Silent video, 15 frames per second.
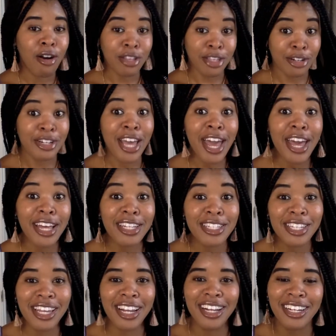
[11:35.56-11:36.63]
your debt
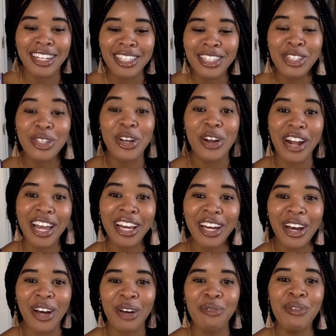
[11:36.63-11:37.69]
to your
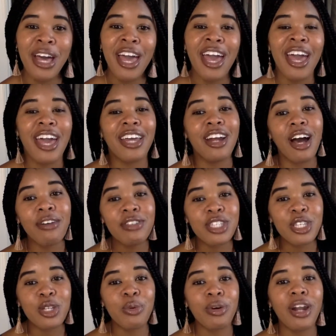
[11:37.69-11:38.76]
income. And
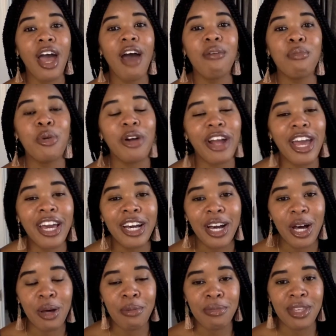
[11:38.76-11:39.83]
obviously you want to have more
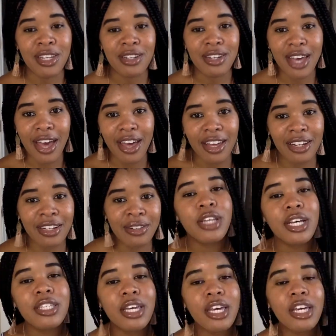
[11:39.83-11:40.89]
income than debt. Your
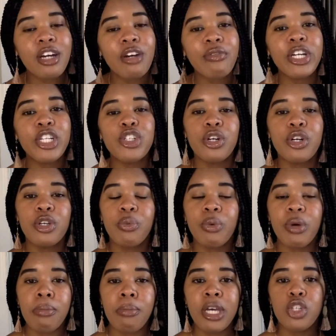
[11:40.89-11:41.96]
debt to income ratio, you want
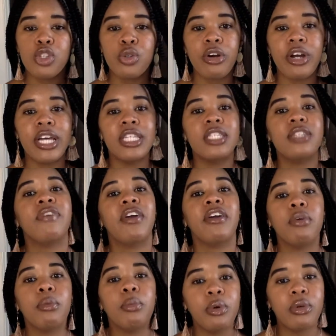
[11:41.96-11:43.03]
to make sure it's
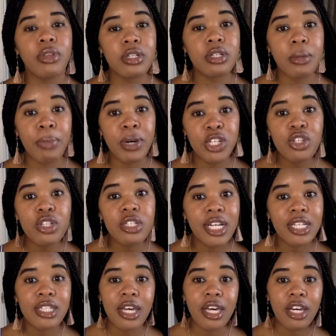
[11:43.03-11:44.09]
favorable. There's a bunch of debt
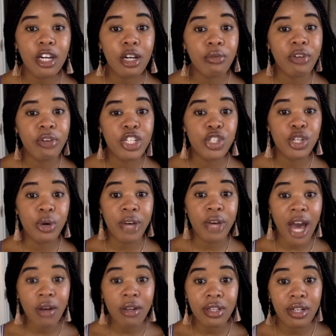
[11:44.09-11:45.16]
to income ratio
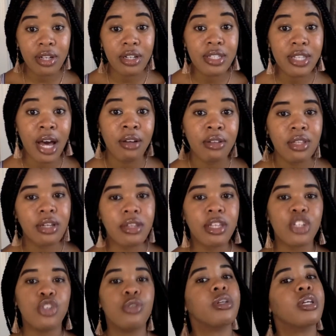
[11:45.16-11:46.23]
calculators out there
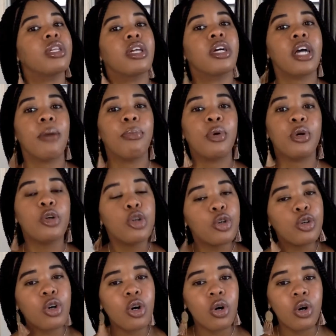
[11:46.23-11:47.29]
that you can look up on
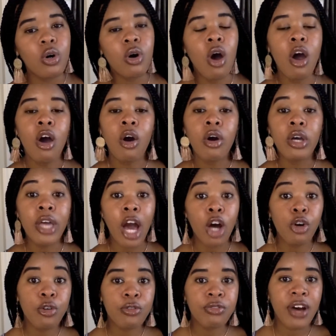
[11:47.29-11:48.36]
Google.
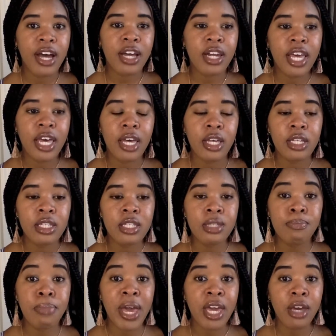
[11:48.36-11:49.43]
Yahoo Finance,
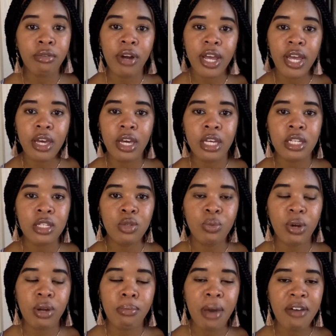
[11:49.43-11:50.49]
Bankrate is
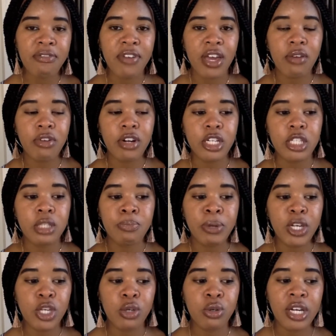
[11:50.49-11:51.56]
one of my favorites,
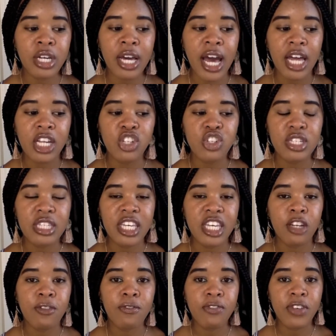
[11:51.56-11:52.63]
but you can kind of just get
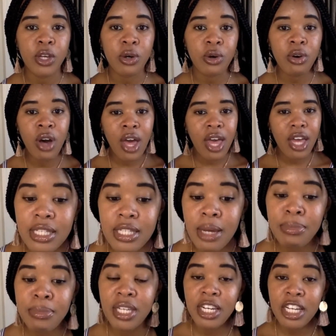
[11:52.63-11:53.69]
a feel.
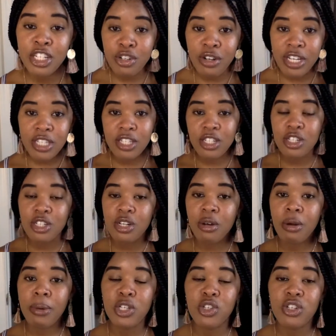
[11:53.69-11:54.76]
Something interesting to note
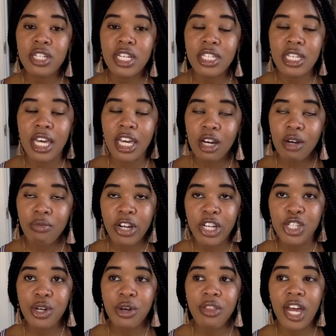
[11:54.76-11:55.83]
about your debt to income
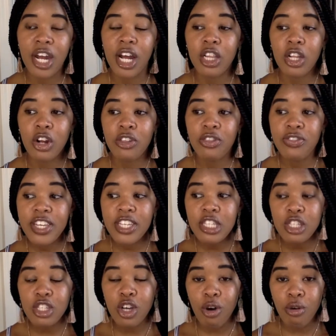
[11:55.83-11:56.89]
ratio that I learned
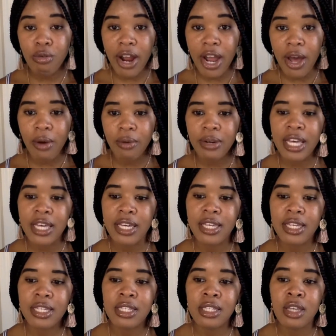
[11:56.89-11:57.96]
this go round
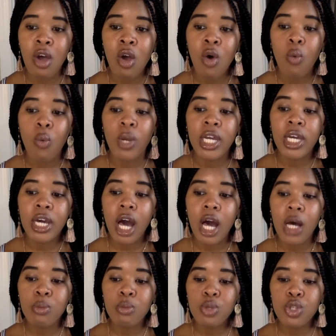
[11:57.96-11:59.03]
is when it
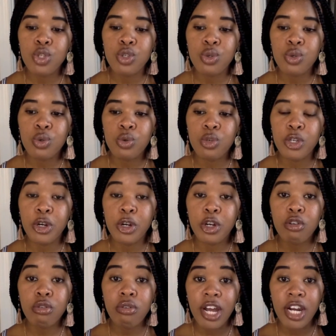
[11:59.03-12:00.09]
comes to your
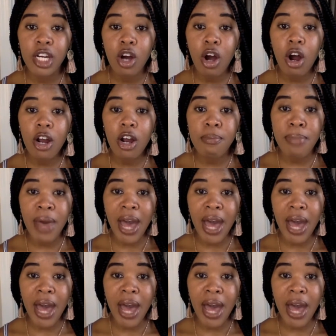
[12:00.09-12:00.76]
credit card